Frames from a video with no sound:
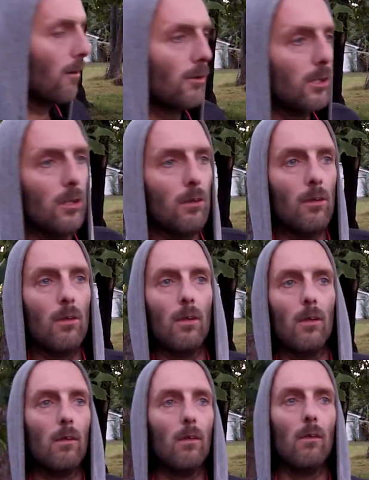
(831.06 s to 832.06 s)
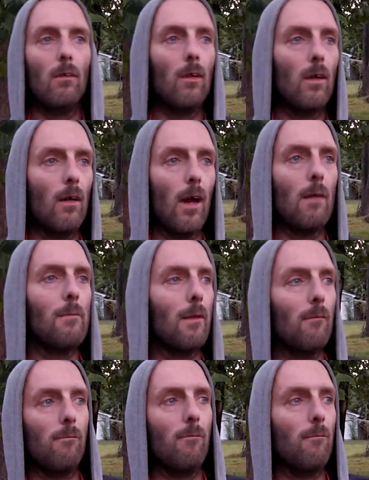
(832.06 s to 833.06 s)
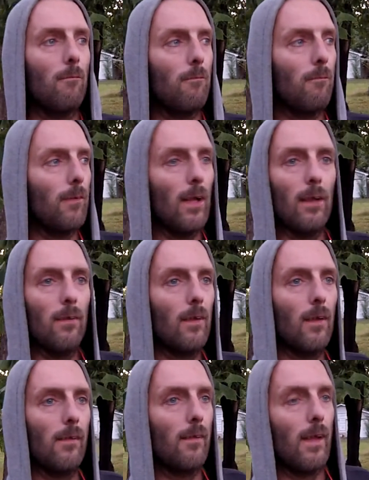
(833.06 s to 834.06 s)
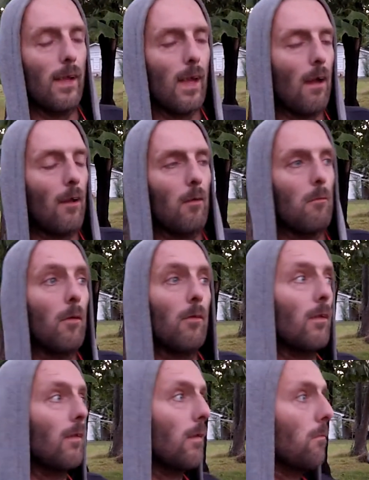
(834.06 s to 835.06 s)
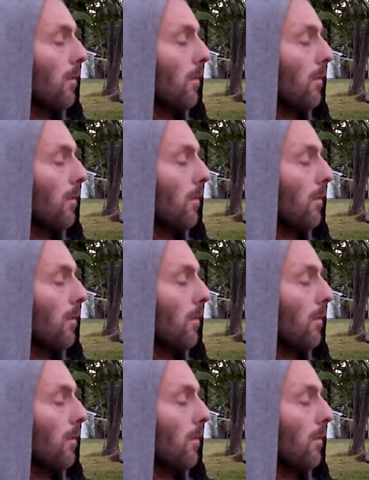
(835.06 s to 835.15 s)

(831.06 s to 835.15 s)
just, I mean, flooding this thing out almost, it seems